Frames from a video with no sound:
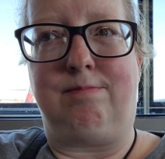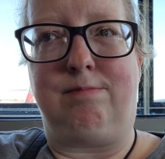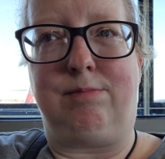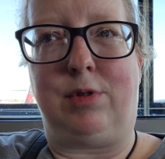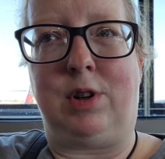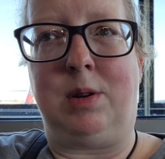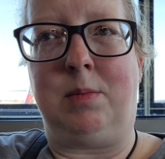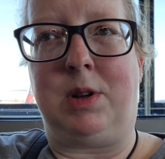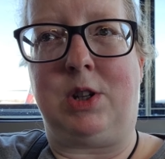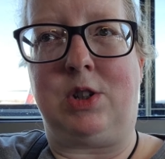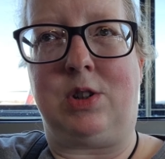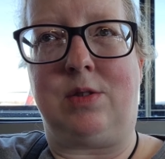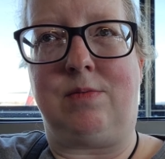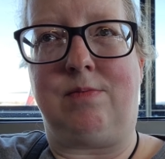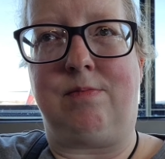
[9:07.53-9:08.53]
pretty
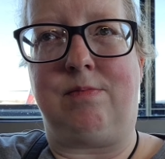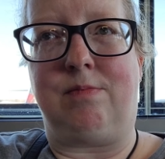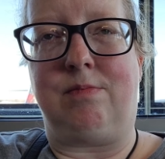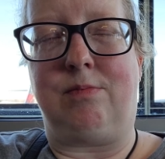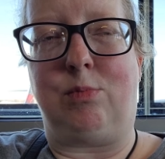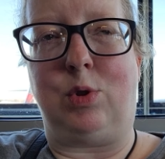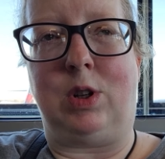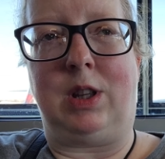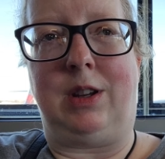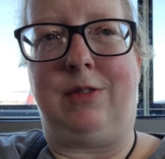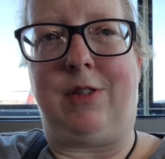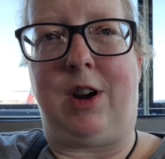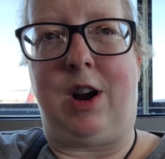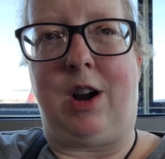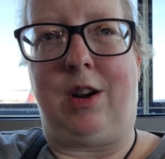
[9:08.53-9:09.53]
much really
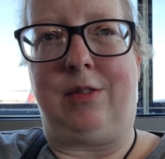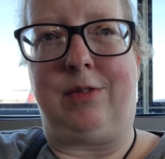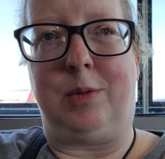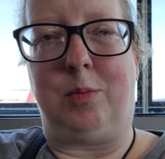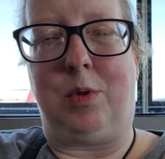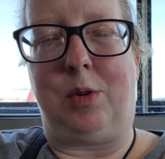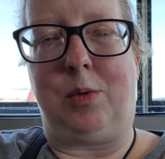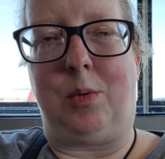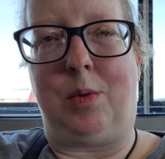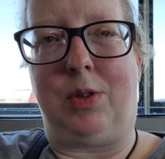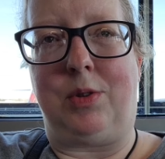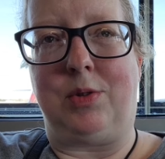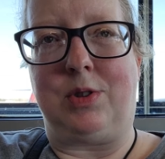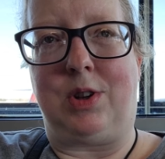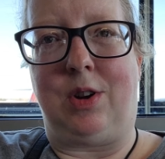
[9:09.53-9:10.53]
far from where we went
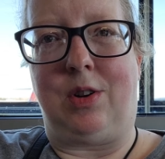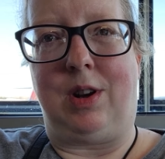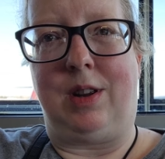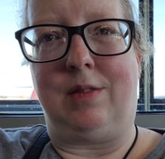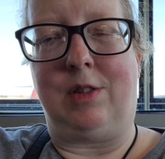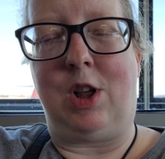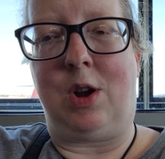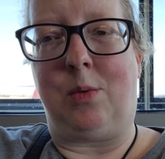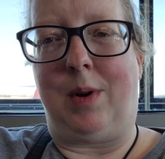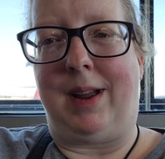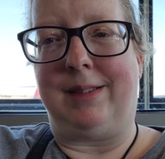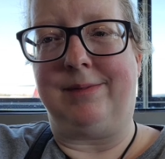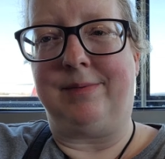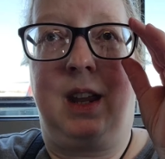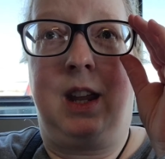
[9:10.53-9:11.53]
through security. Long
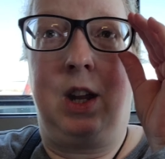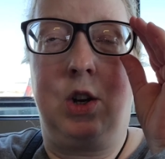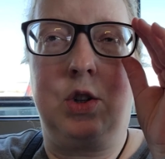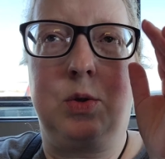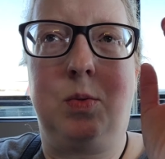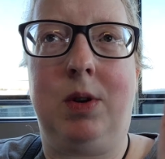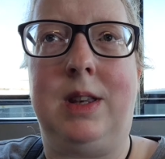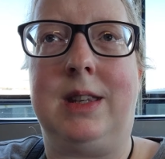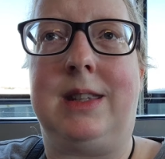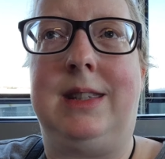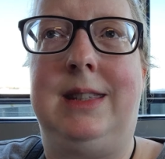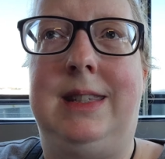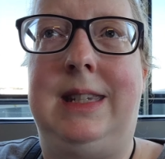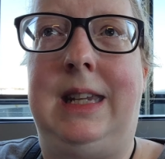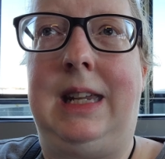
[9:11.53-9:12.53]
way. Here's what
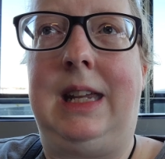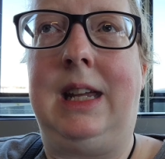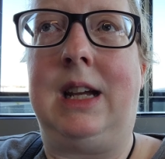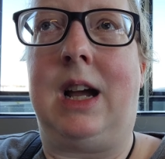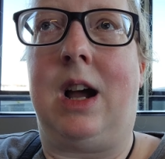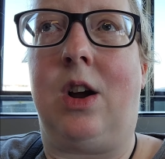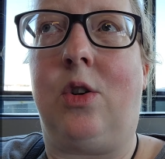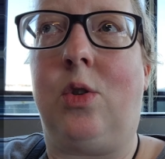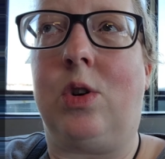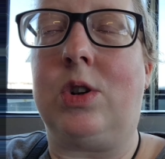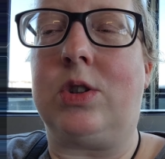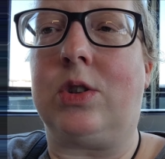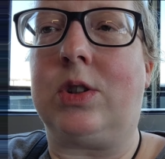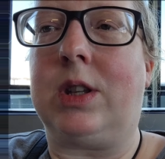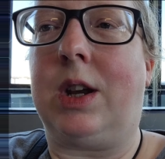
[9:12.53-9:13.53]
D
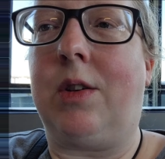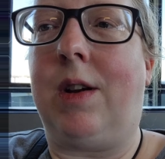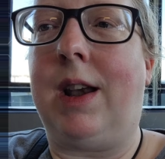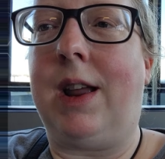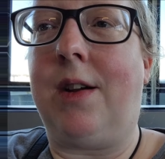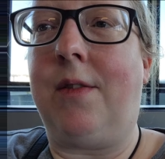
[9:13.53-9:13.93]
Concourse looks like right now.